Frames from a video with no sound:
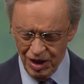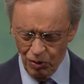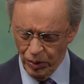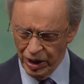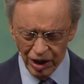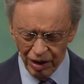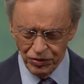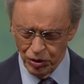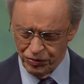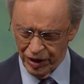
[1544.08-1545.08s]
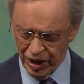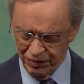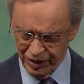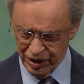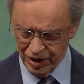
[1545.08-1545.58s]
We love you for
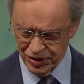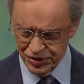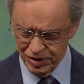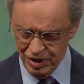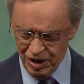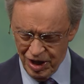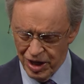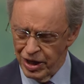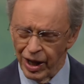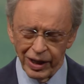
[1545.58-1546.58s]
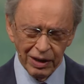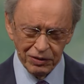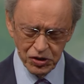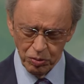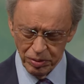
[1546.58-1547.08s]
loving us. None of
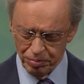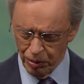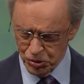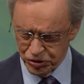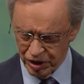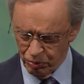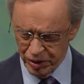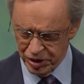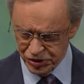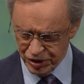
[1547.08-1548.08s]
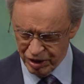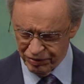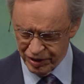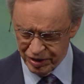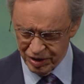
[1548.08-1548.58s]
us would boast that we deserve
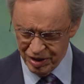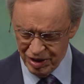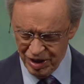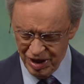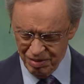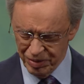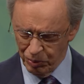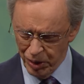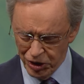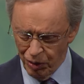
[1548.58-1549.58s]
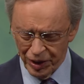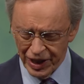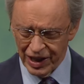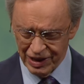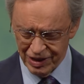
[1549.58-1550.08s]
it, but we know in
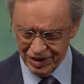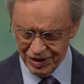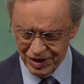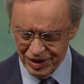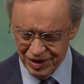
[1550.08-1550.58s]
our heart